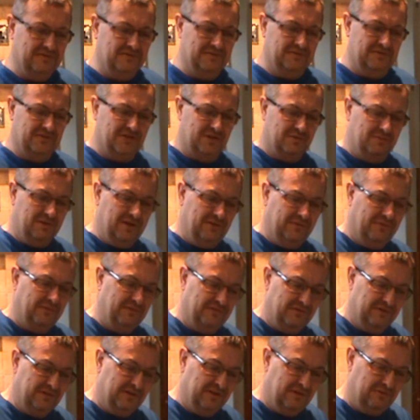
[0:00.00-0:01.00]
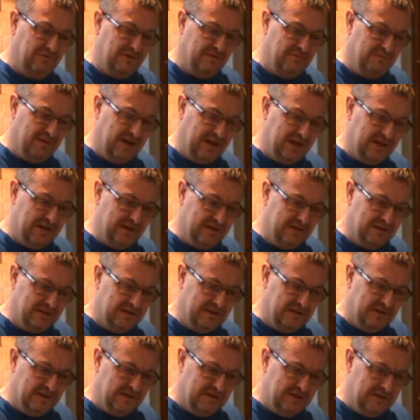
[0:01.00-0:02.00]
Some of the, with me.
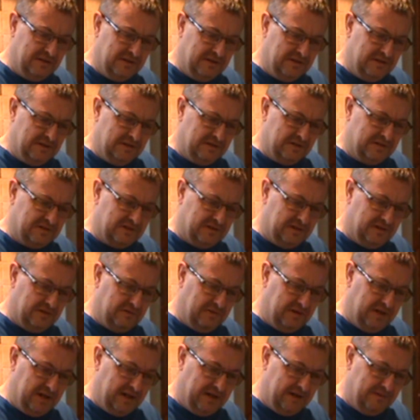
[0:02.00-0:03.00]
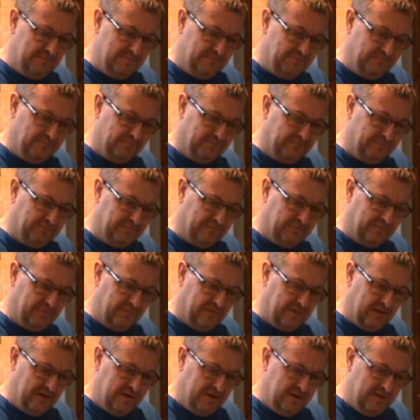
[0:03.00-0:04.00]
So,
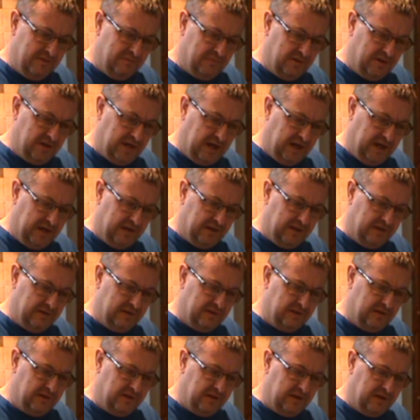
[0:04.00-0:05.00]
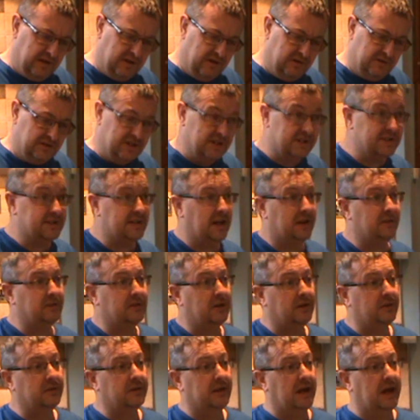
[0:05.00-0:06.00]
but yeah, they used to stand
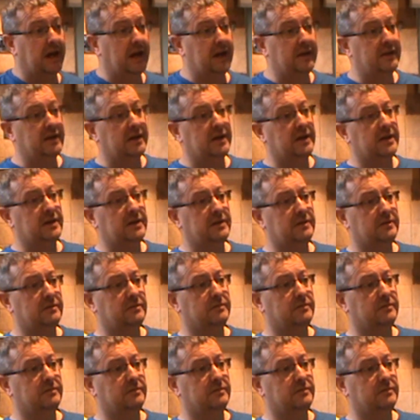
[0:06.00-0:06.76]
on there, the